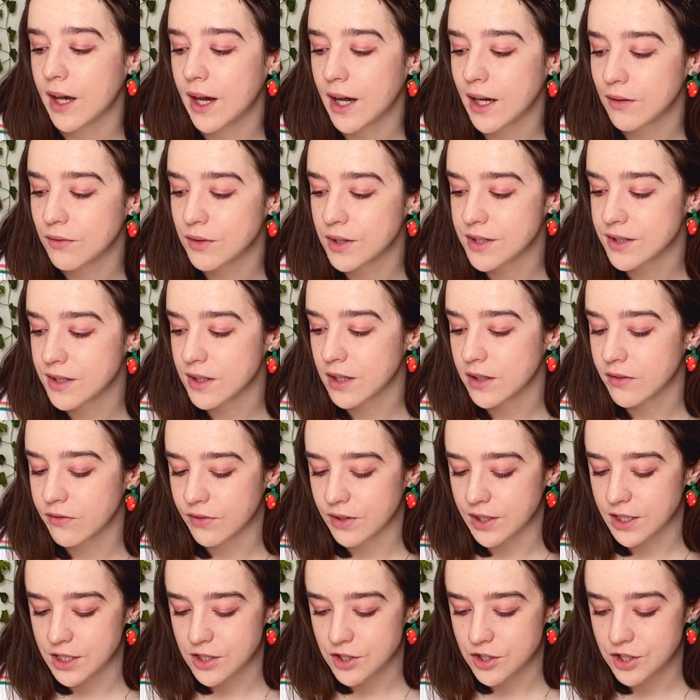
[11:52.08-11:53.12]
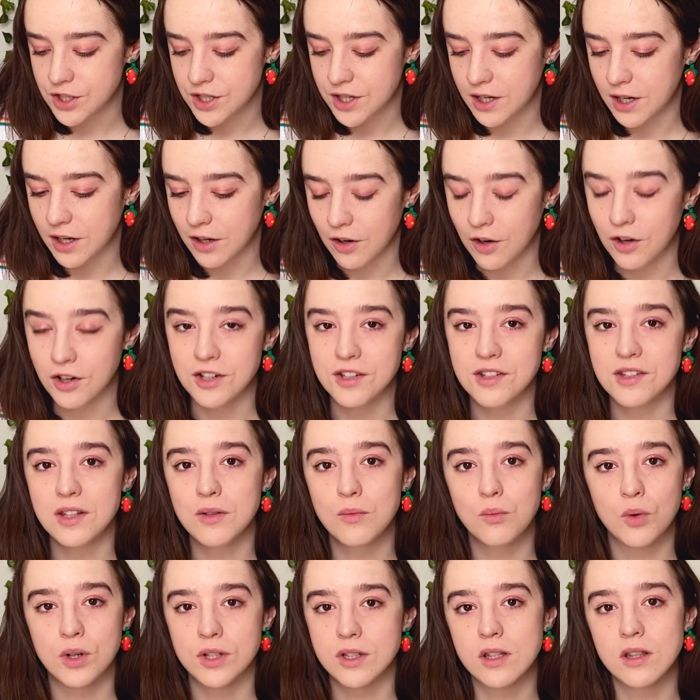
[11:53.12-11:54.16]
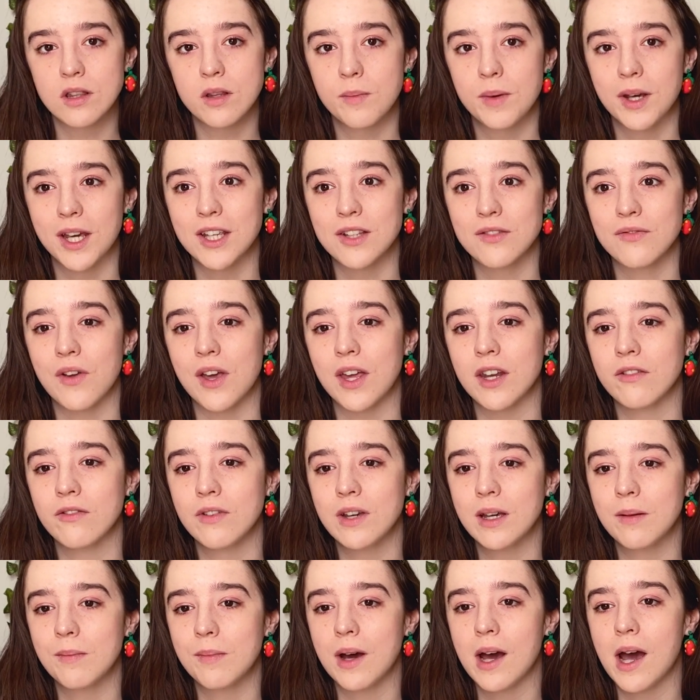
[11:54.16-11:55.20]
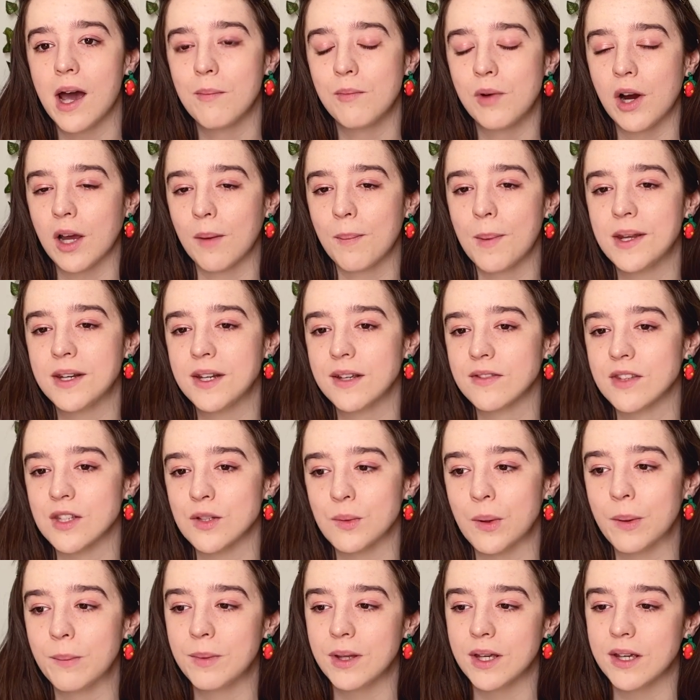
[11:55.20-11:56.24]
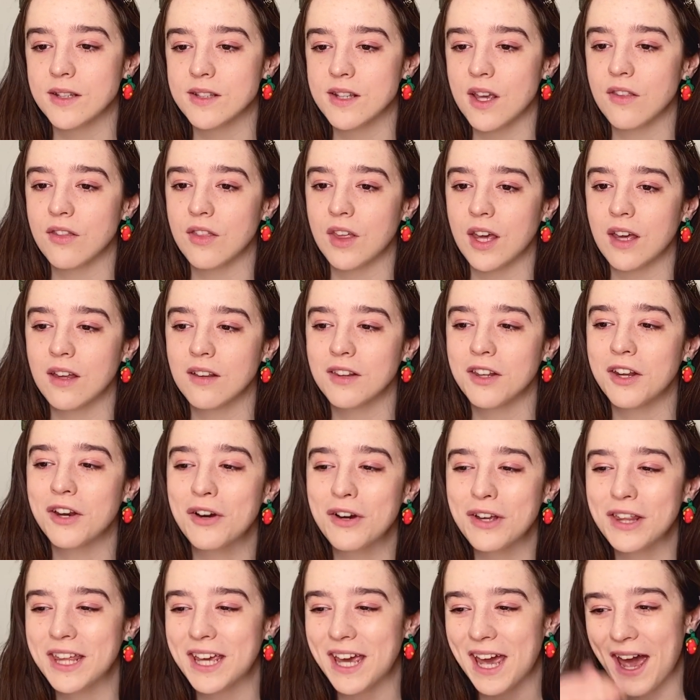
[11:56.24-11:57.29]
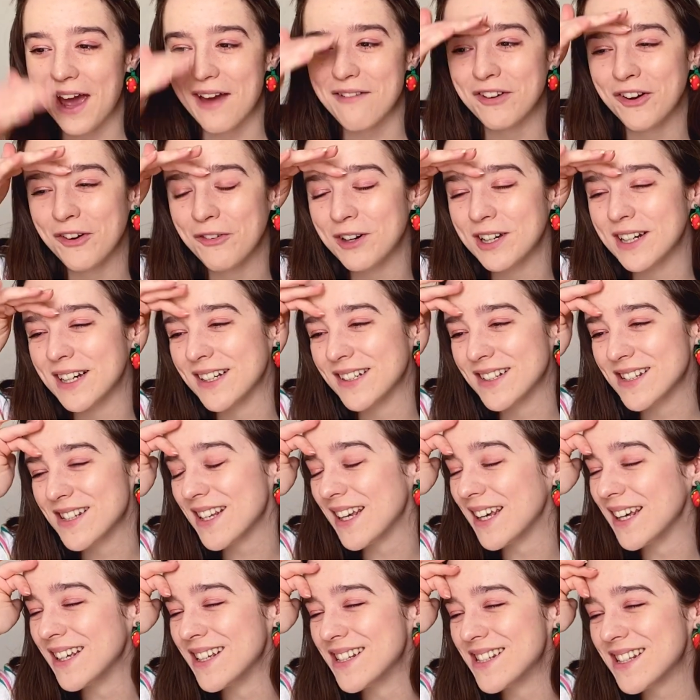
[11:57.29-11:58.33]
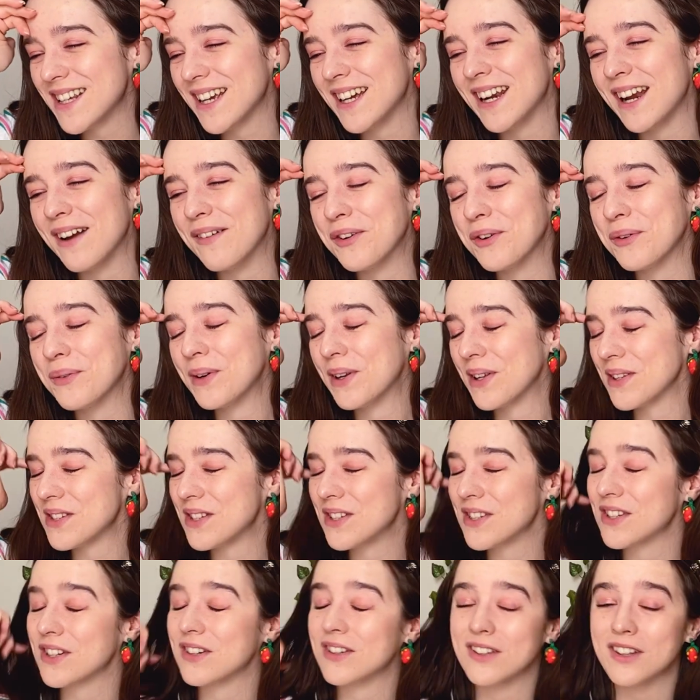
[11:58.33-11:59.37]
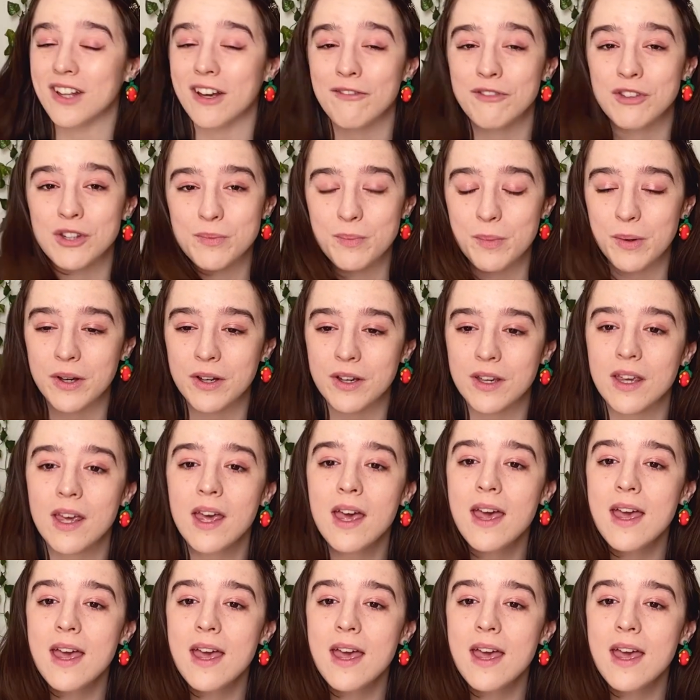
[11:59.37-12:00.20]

I recently finished, and I honestly wasn't the biggest fan of it, but I'm recommending this one because I think literally everyone else is, and everyone else is gonna love this book.